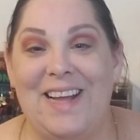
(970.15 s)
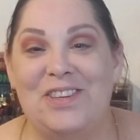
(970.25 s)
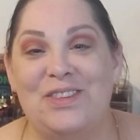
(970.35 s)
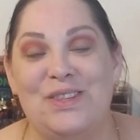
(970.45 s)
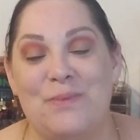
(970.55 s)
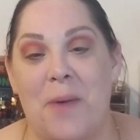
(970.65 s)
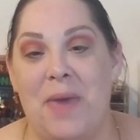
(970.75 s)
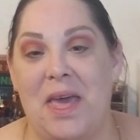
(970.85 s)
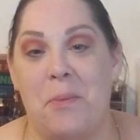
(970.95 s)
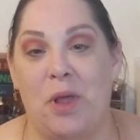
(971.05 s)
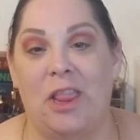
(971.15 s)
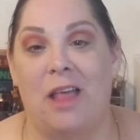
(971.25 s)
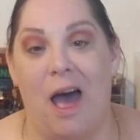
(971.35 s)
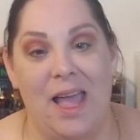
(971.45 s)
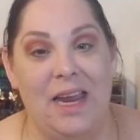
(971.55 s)
I don't do my makeup a
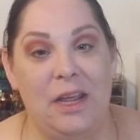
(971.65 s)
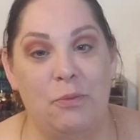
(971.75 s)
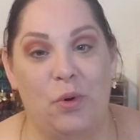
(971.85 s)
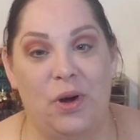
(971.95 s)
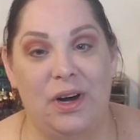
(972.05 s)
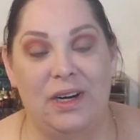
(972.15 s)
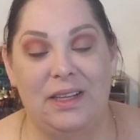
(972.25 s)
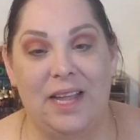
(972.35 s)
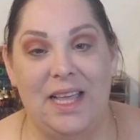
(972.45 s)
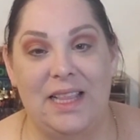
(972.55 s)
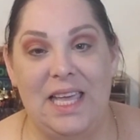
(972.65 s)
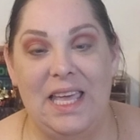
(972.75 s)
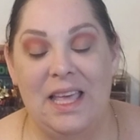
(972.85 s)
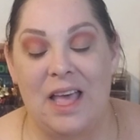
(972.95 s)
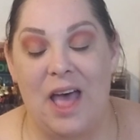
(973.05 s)
lot anymore lately,